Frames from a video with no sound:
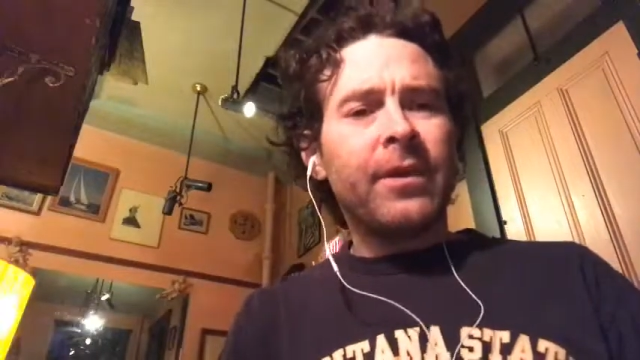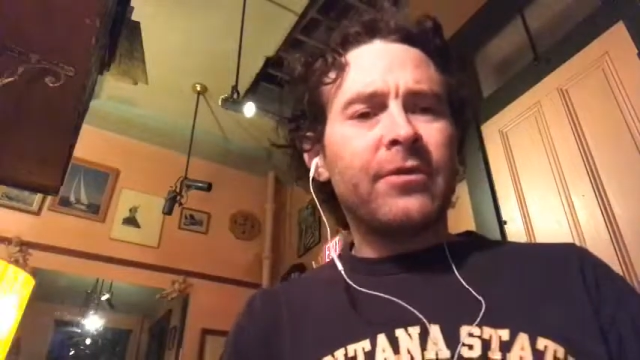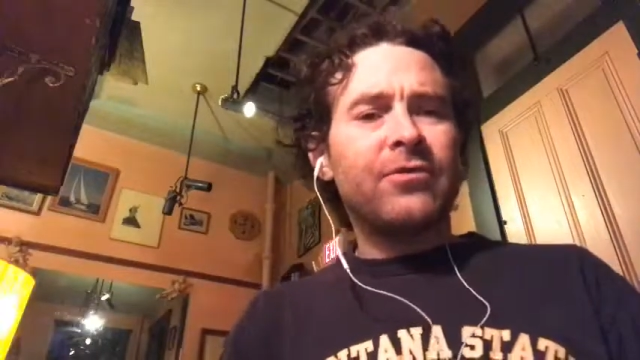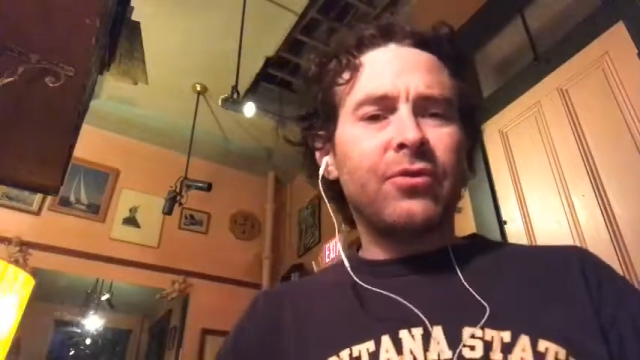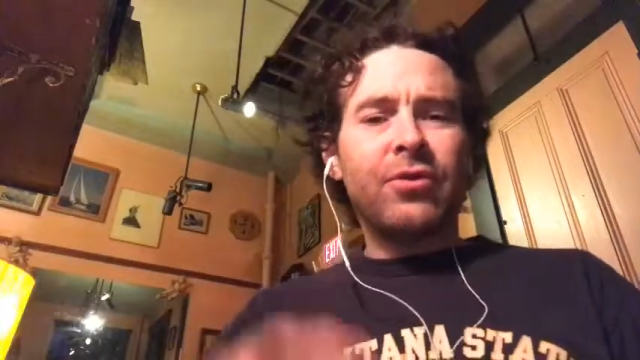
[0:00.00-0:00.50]

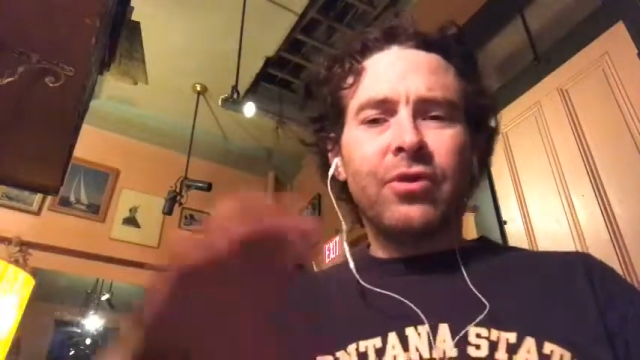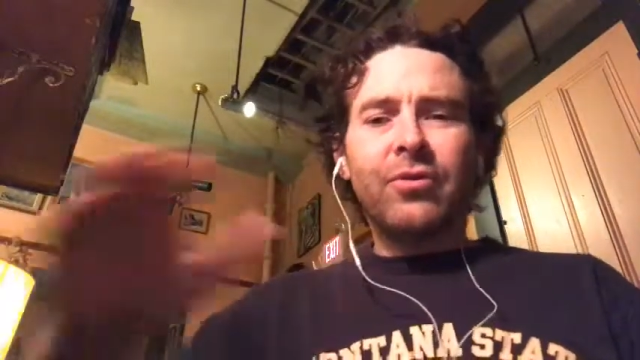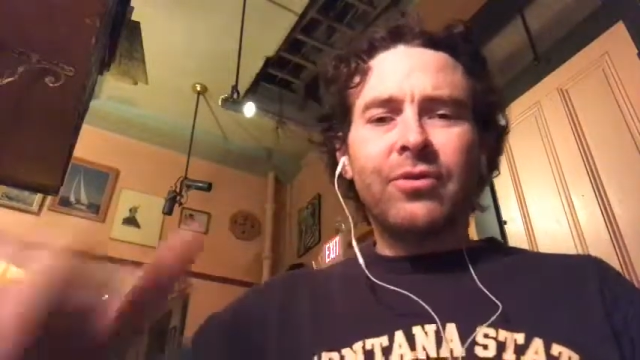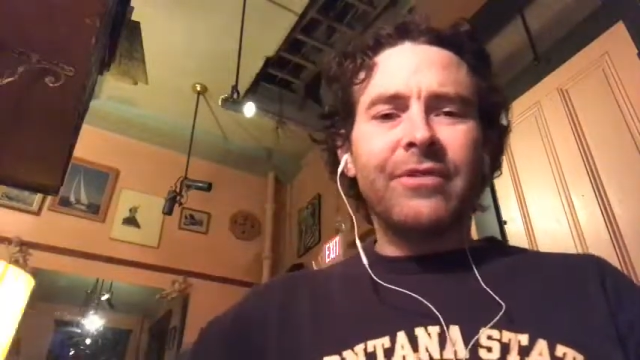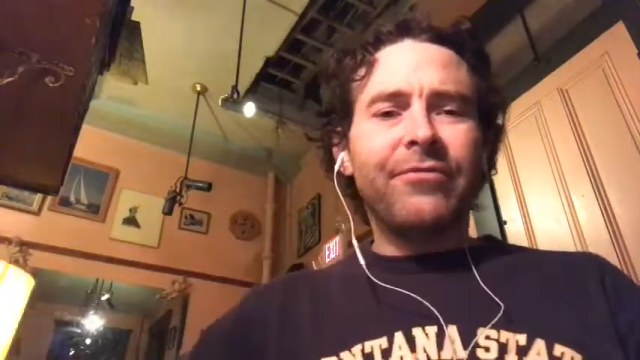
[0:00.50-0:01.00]
So, you
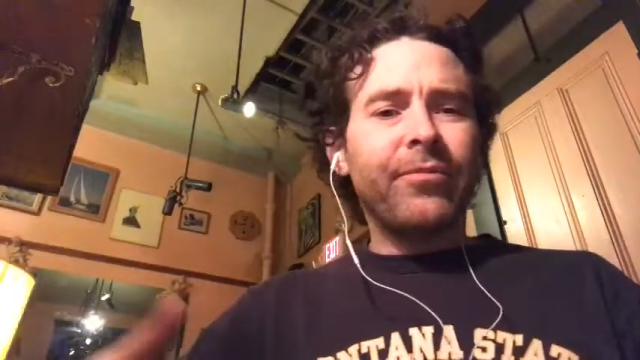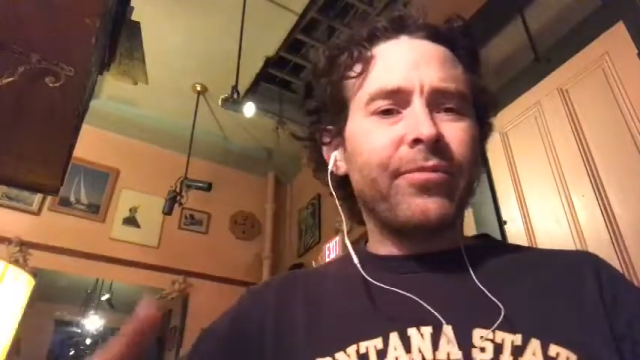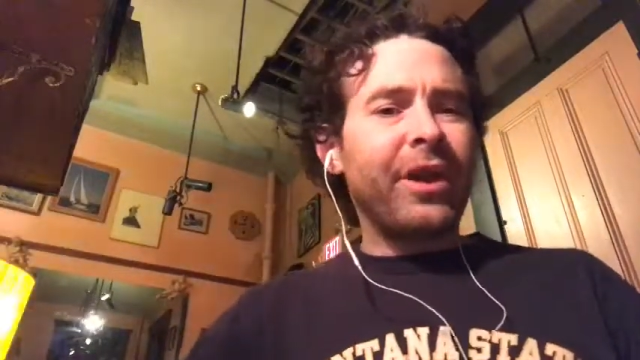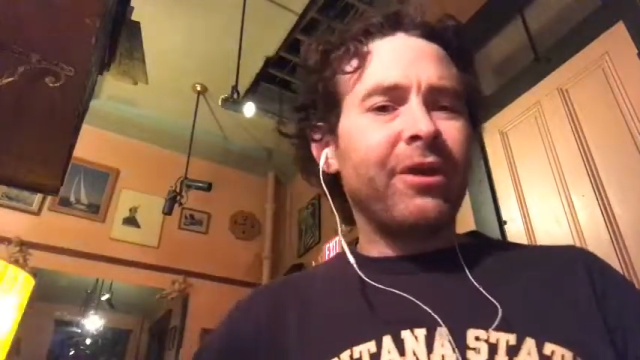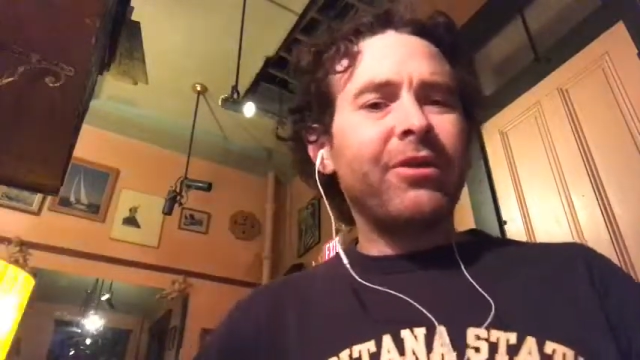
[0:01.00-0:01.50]
know, from
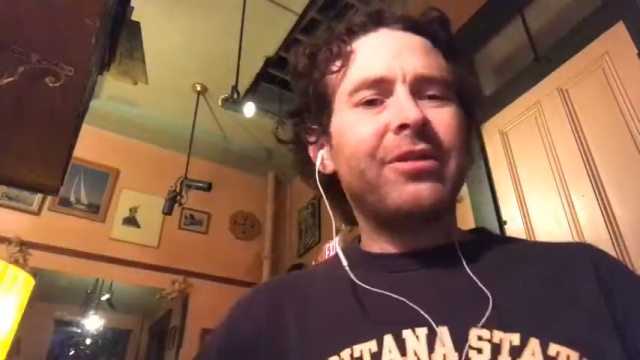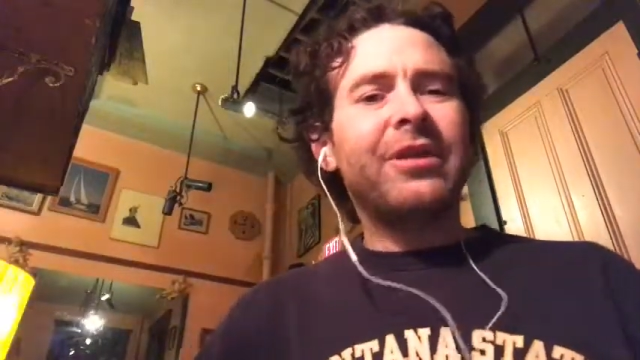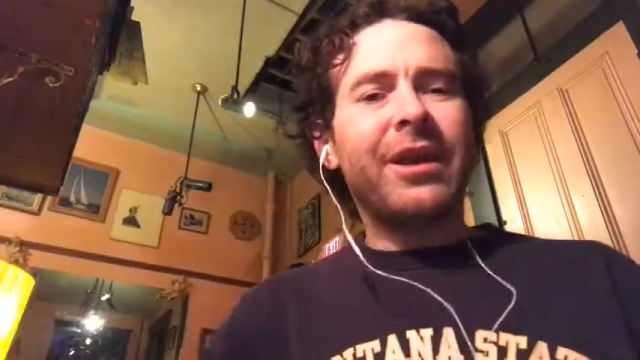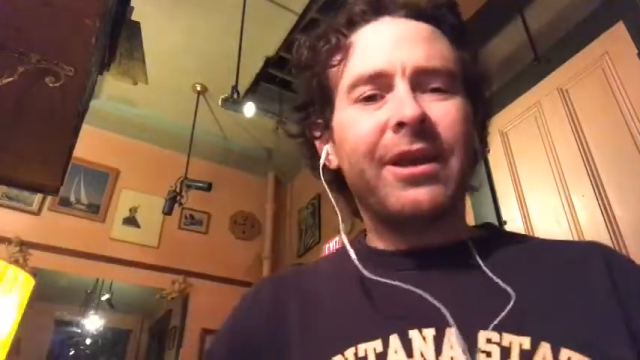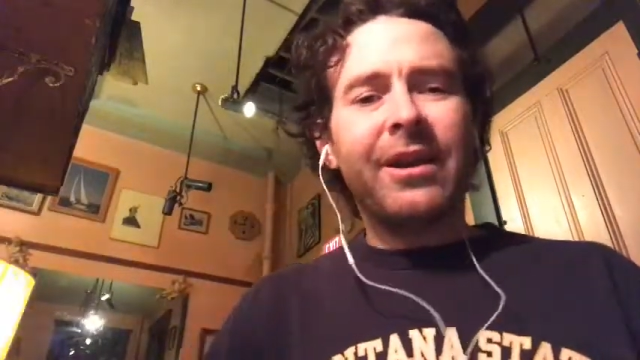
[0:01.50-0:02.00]
there, he
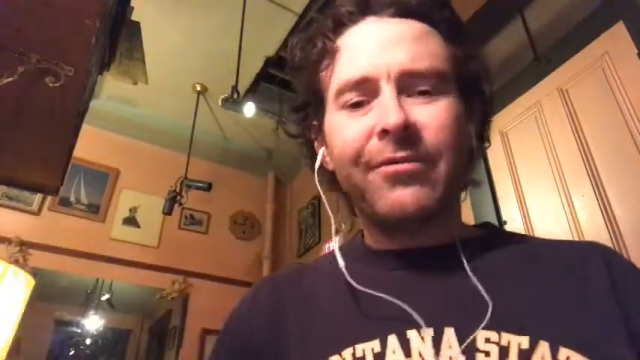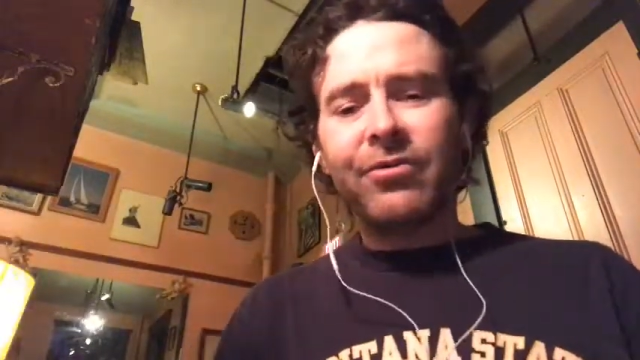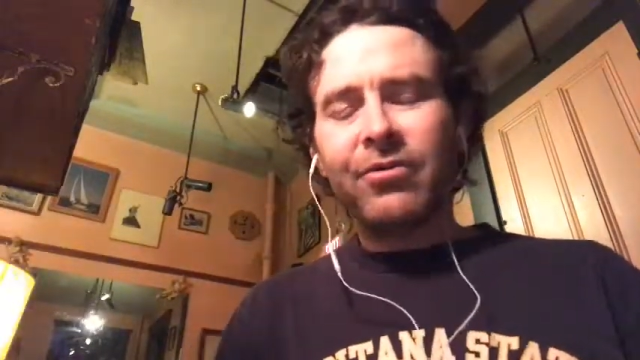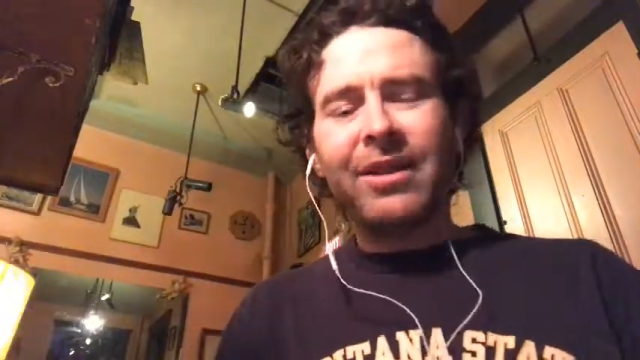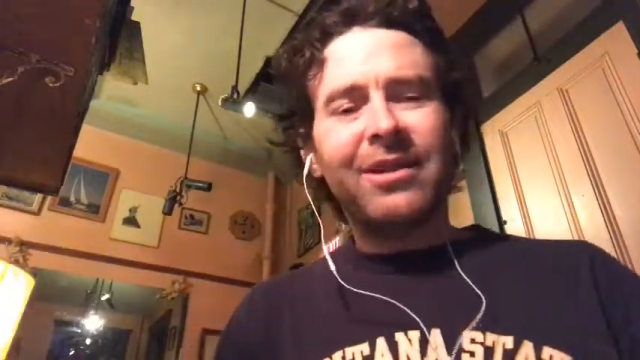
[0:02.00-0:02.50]
then,
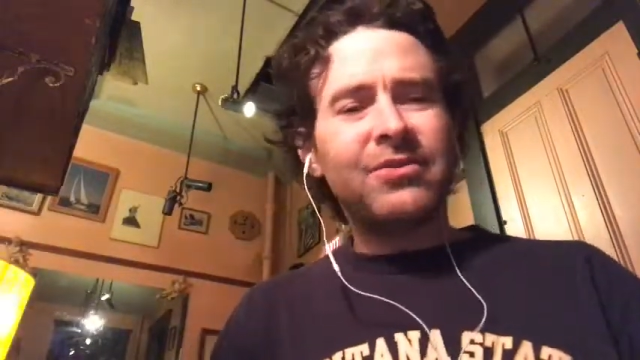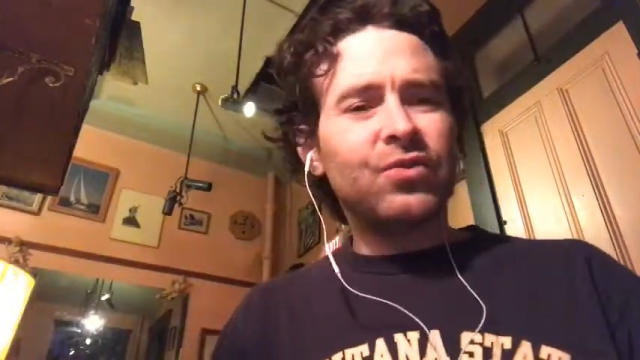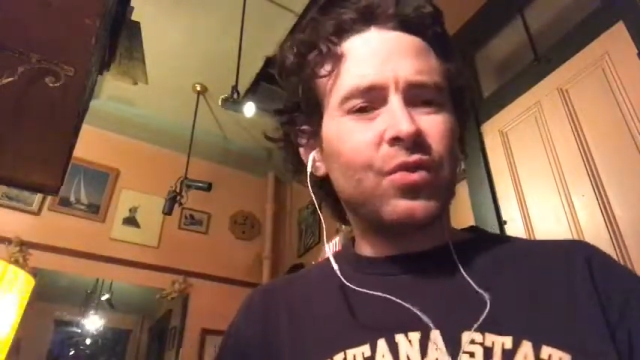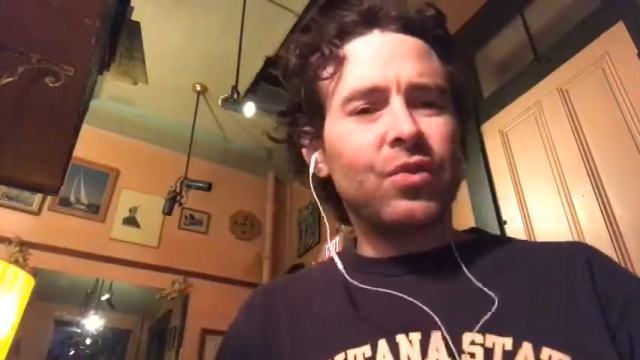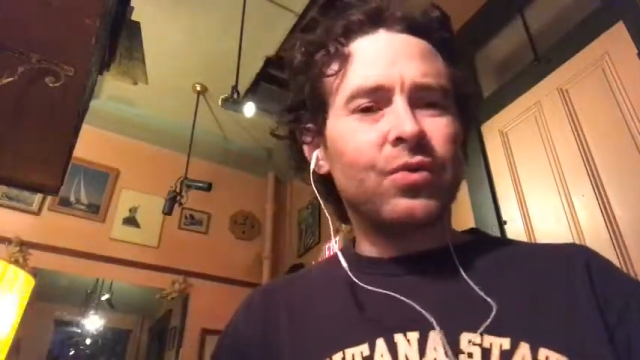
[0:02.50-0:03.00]
after that
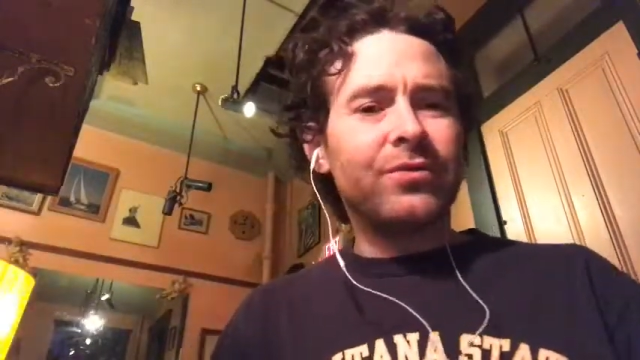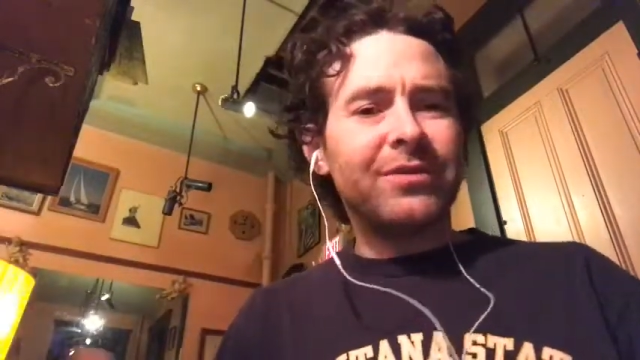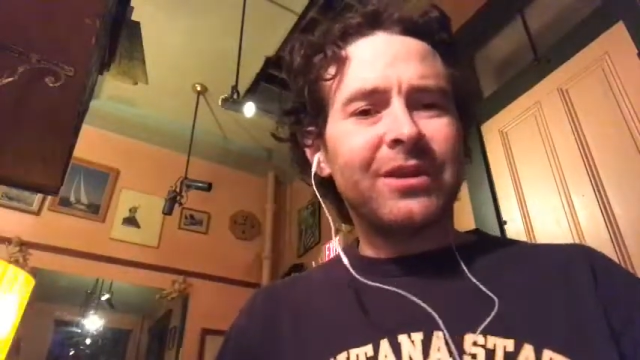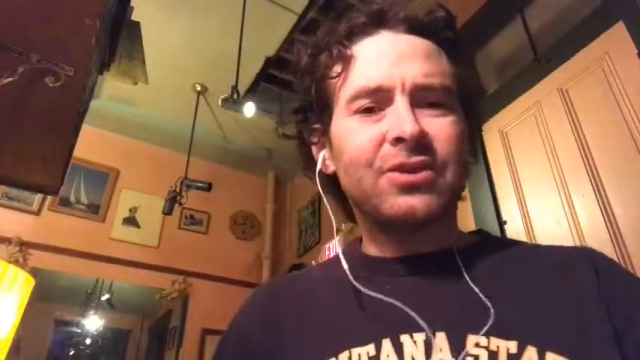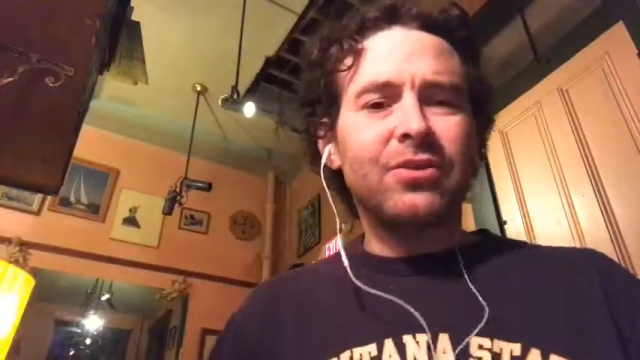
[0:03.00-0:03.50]
historical
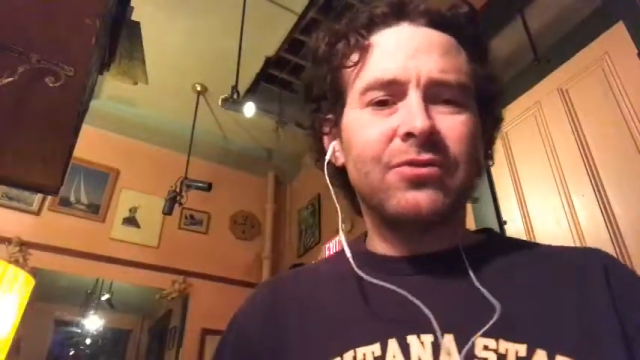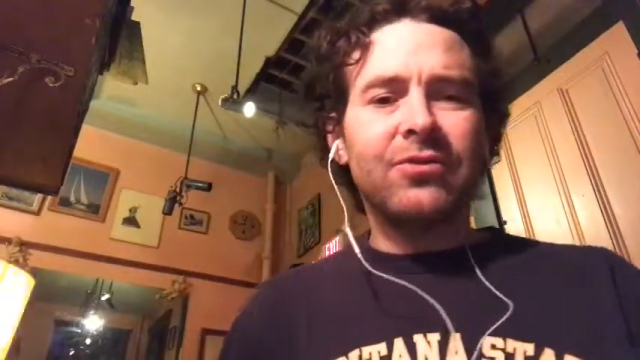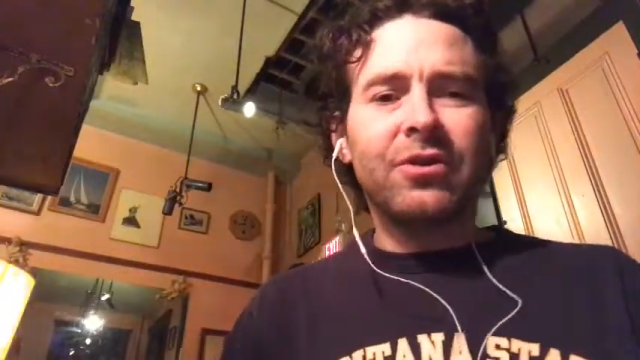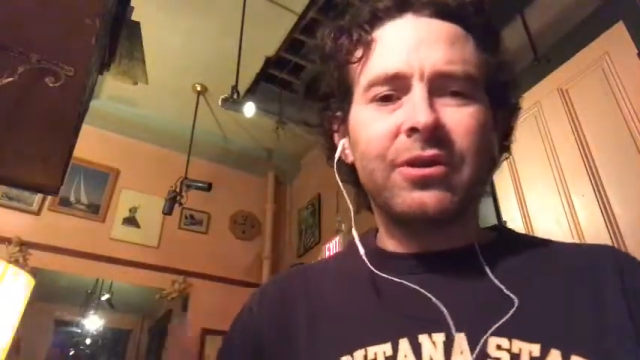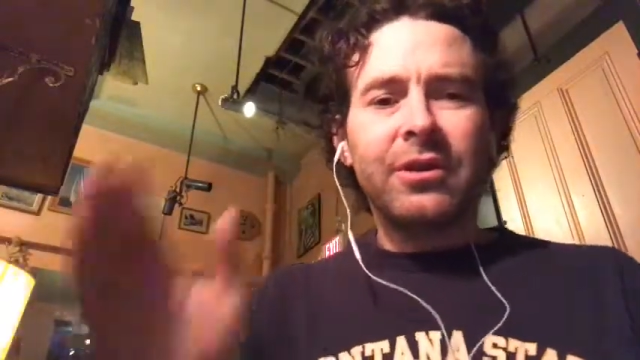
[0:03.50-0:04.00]
sketch, goes
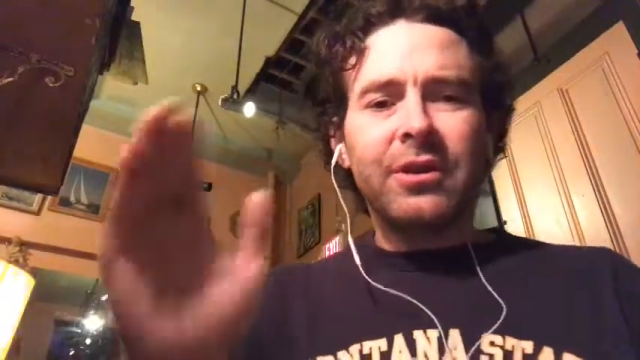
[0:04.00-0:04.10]
on